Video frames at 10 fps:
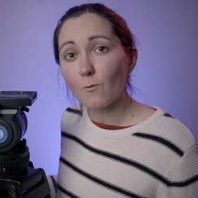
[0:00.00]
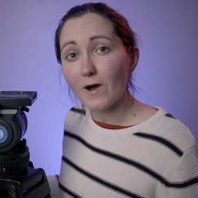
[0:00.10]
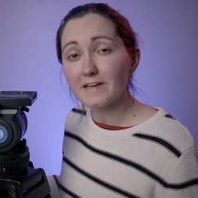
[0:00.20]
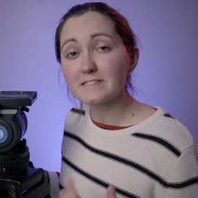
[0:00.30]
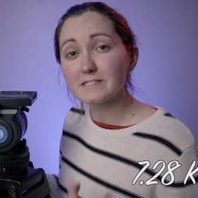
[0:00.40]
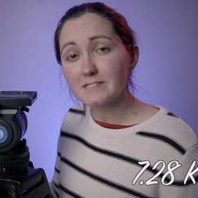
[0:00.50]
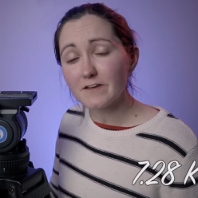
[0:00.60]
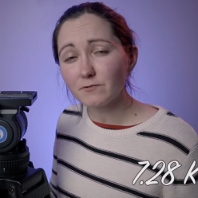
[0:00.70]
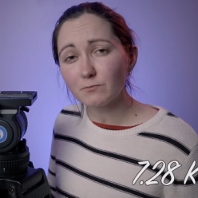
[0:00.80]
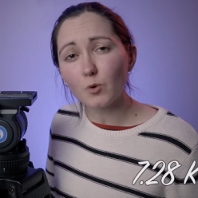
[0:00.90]
weighs
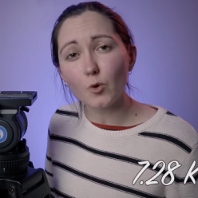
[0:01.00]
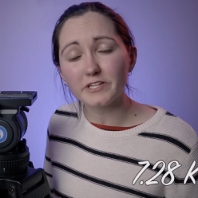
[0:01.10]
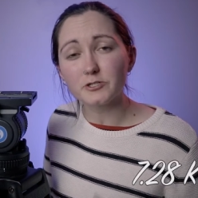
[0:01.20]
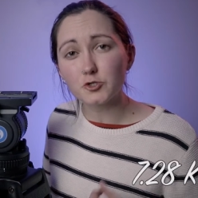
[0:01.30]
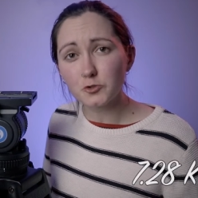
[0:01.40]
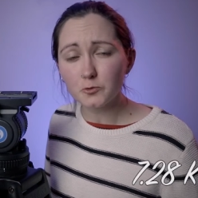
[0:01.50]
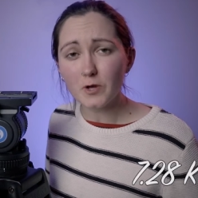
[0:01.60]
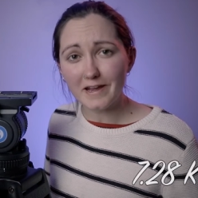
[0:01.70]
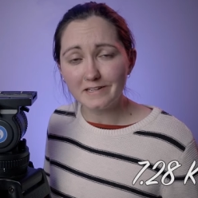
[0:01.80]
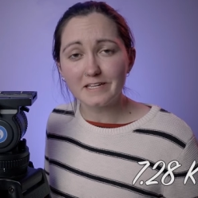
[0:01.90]
seven point two
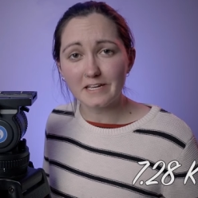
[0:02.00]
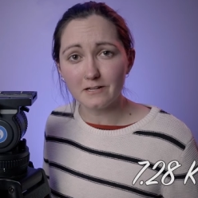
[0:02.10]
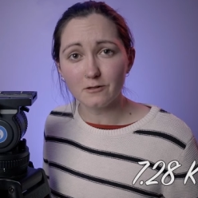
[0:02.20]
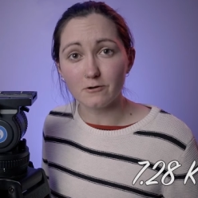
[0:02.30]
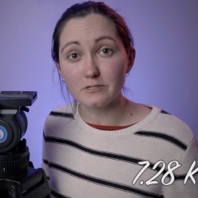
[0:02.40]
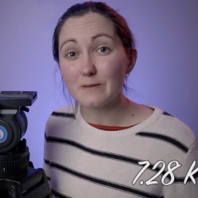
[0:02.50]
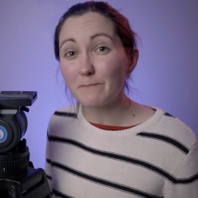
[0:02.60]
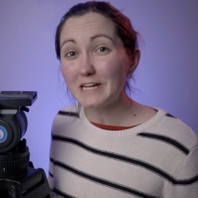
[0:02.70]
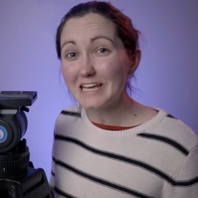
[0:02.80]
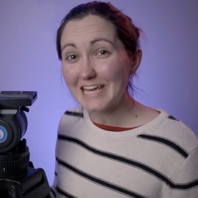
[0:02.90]
eight kilos,
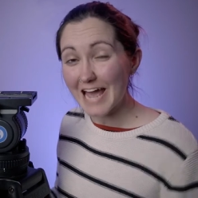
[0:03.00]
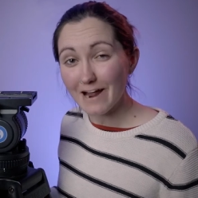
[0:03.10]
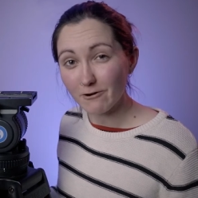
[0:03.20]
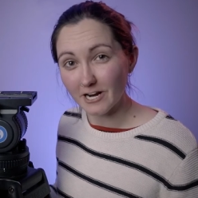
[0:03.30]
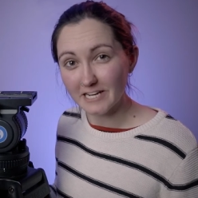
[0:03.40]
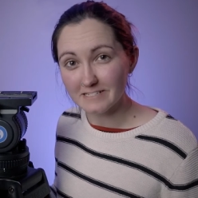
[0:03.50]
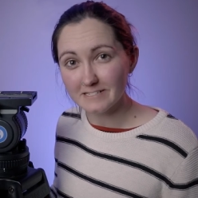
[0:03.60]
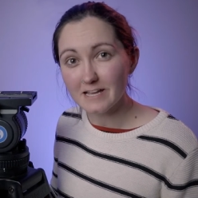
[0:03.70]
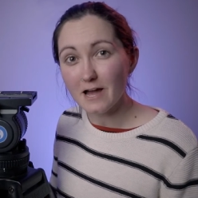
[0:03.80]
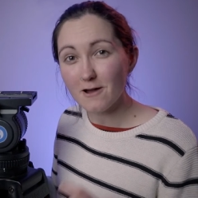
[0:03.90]
but it
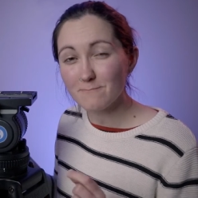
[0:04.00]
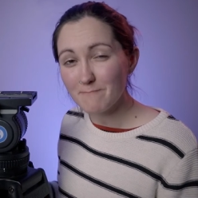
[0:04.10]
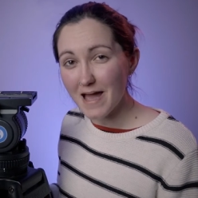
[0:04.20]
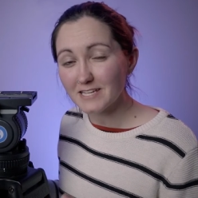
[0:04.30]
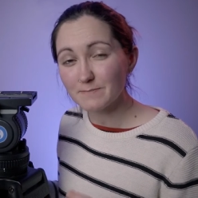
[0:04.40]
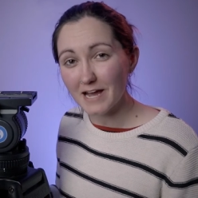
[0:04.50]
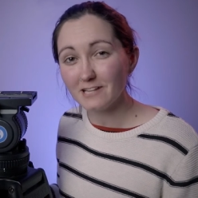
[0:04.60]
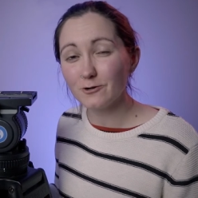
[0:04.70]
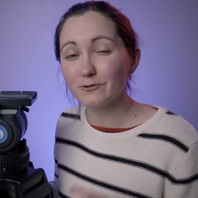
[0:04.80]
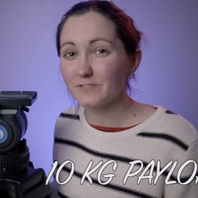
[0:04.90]
carries a max
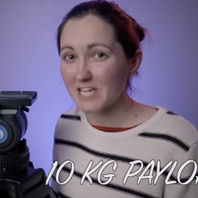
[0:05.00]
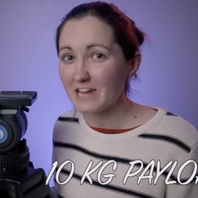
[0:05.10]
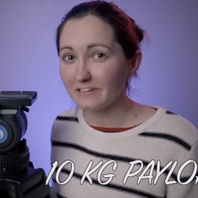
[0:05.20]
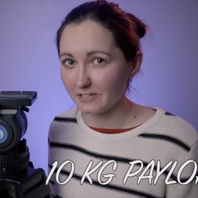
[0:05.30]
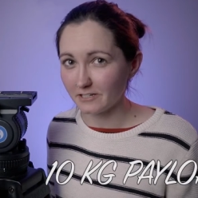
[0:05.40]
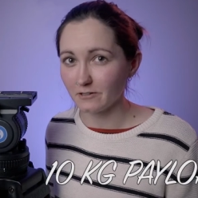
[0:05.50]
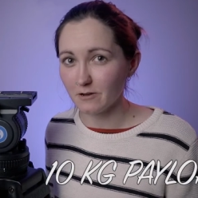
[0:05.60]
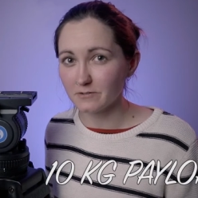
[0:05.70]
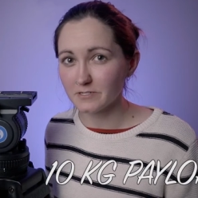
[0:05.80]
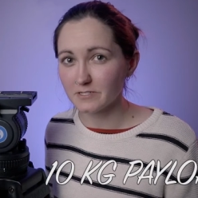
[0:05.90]
payload of ten
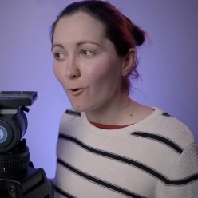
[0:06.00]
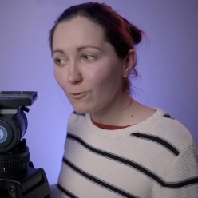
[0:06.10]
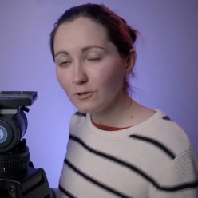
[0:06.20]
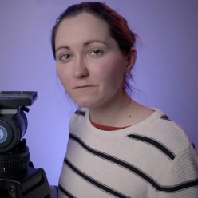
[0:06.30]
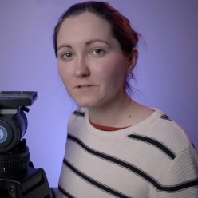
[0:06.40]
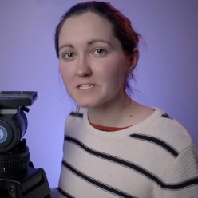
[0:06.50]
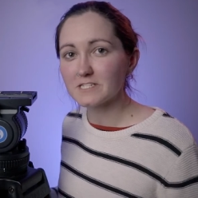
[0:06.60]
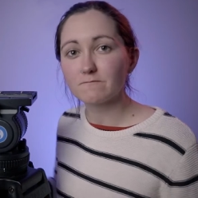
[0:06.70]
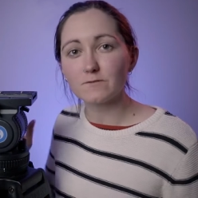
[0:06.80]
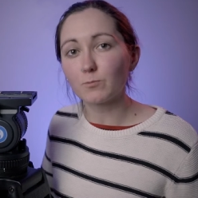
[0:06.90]
kilos. All of
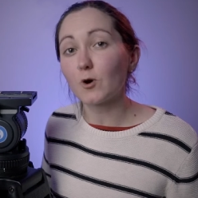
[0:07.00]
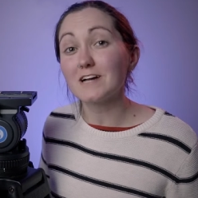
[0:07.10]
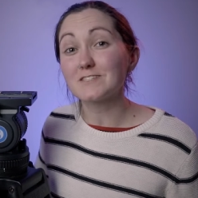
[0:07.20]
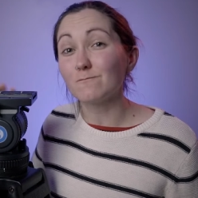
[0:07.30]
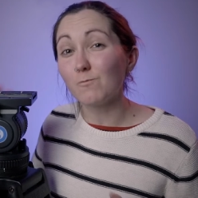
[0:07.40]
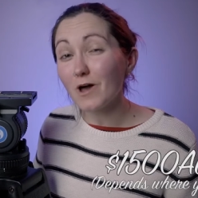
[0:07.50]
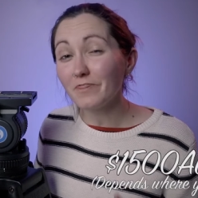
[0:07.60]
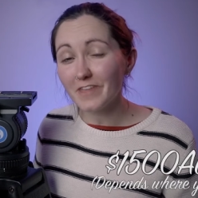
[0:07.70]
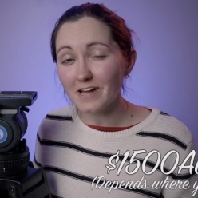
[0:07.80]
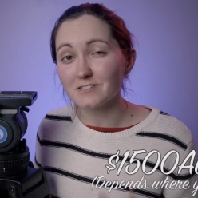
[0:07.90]
this for the price of
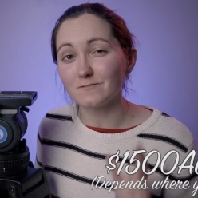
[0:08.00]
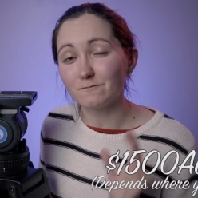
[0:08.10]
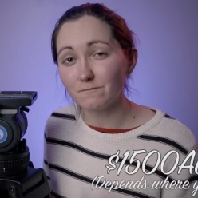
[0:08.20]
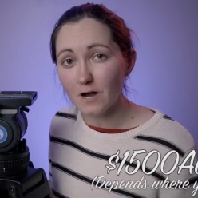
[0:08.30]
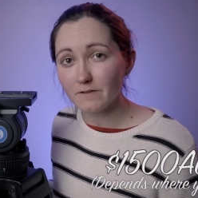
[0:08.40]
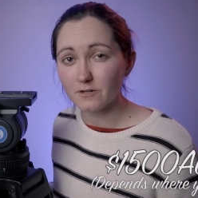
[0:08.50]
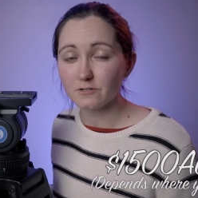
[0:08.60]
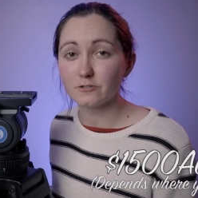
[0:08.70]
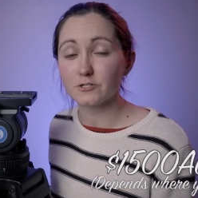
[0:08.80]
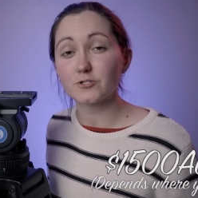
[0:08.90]
one thousand five
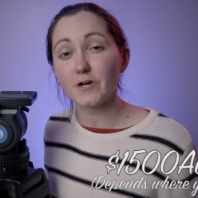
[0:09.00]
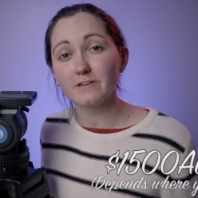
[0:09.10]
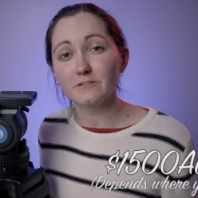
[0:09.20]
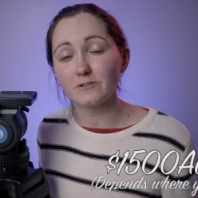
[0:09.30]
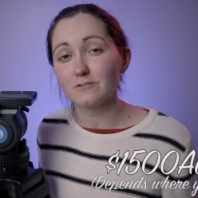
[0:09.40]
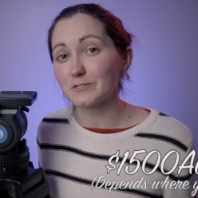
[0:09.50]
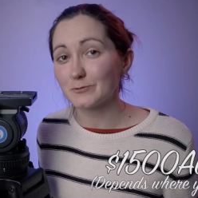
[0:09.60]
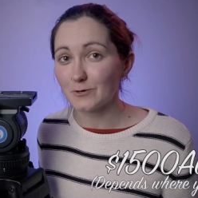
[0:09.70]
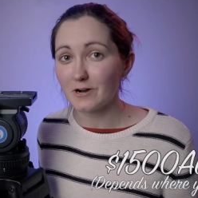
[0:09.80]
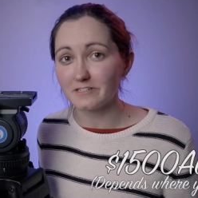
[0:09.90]
hundred Australian dollars
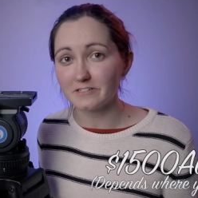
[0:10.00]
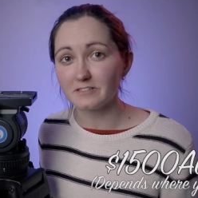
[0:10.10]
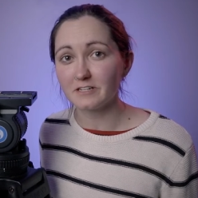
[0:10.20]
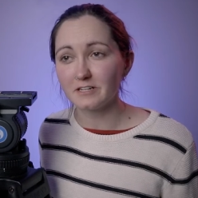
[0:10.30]
or under.